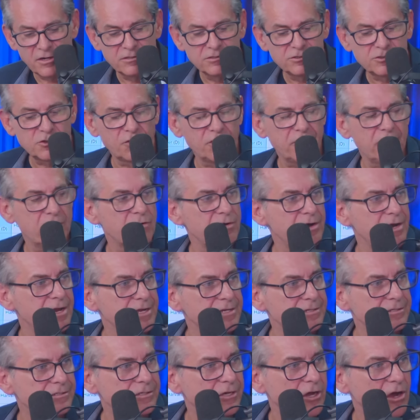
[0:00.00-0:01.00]
So here it
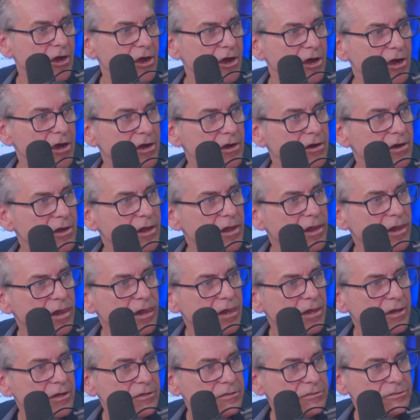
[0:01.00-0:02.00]
is.
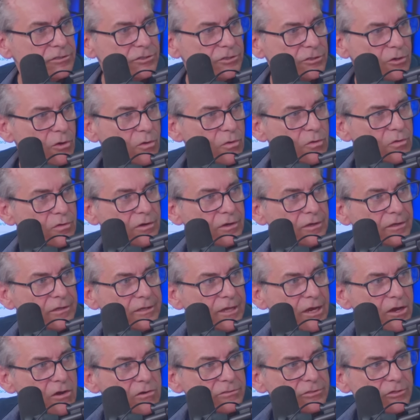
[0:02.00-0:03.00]
So
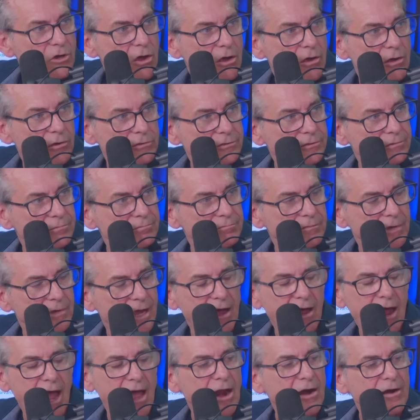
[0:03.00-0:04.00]
here's a,
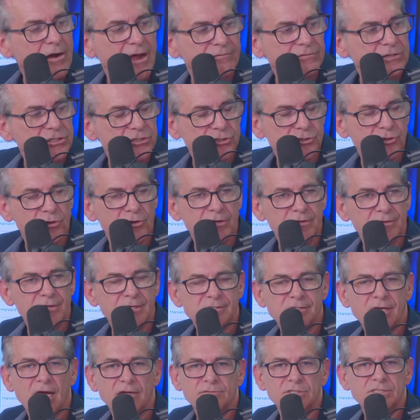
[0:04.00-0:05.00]
I don't have to show you
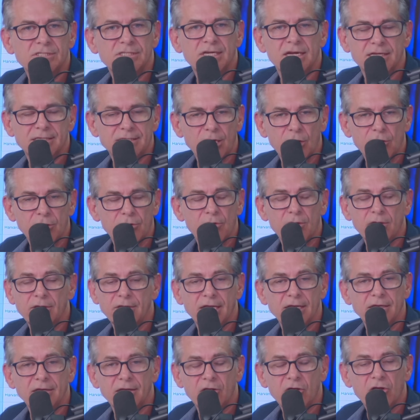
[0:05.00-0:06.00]
this. I'm just going to tell
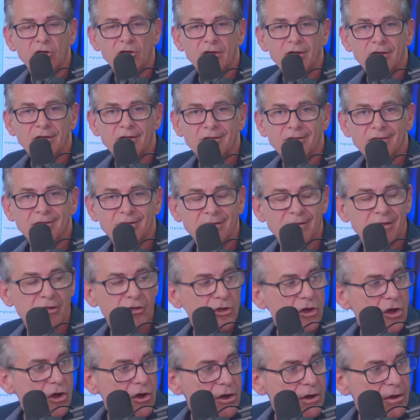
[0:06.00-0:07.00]
you
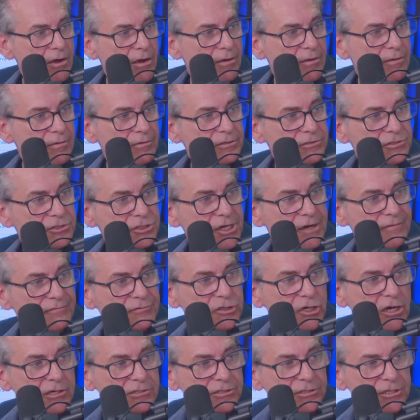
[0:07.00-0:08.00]
that Chief
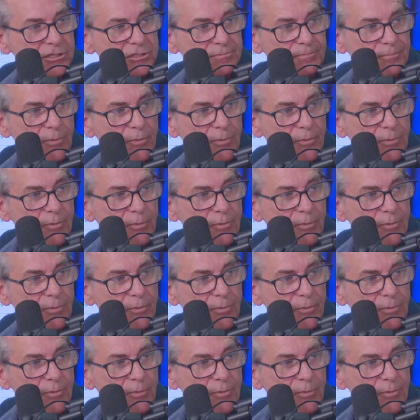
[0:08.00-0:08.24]
Justice